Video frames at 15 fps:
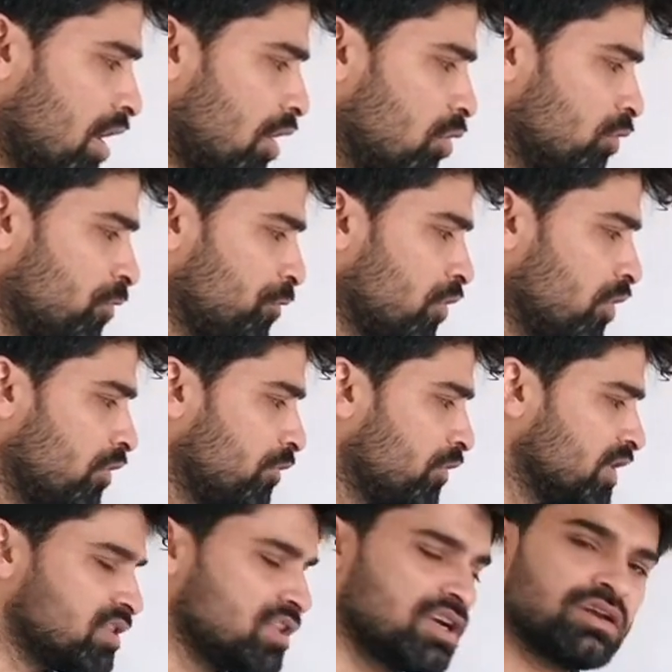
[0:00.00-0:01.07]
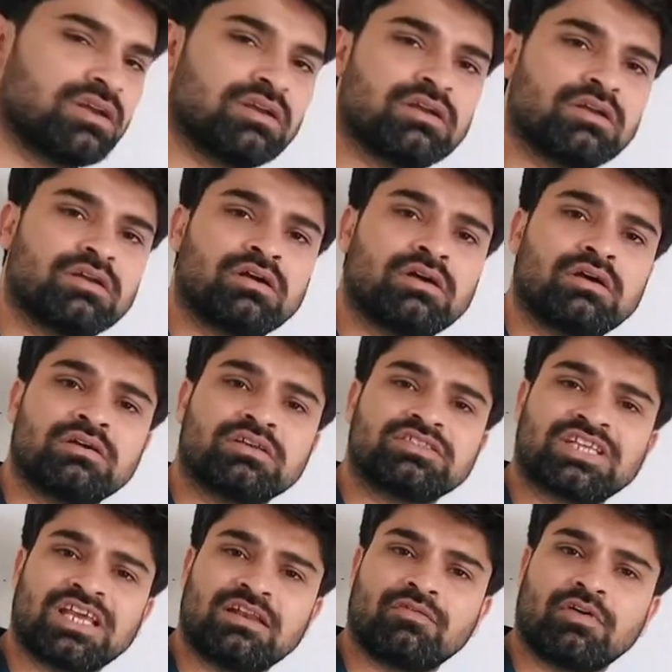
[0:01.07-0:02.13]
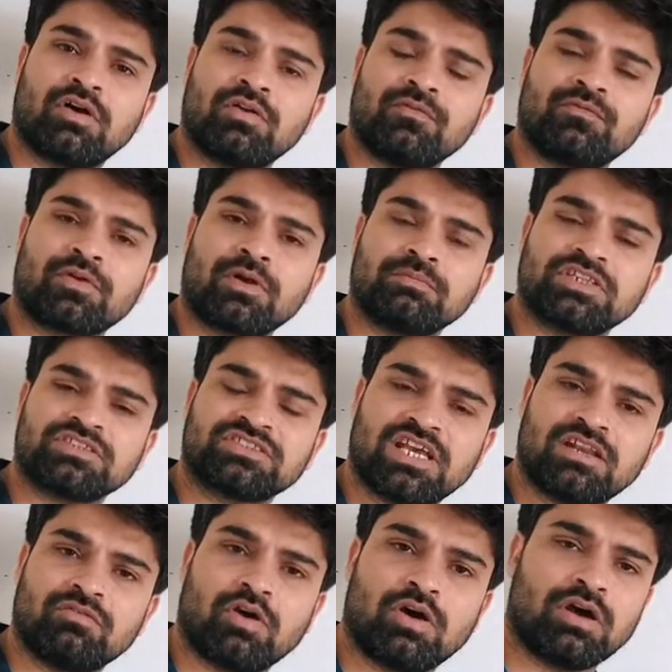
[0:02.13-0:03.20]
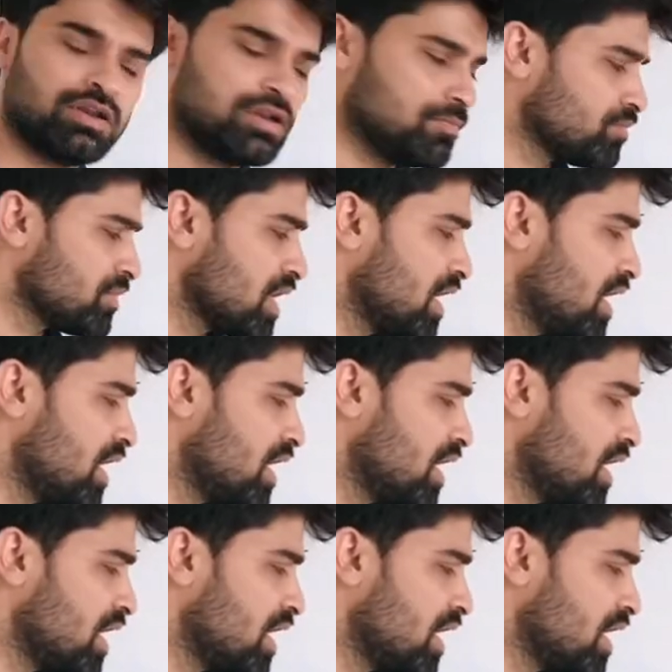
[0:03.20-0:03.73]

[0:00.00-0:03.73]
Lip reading: out from with the cell wall from the cell wall,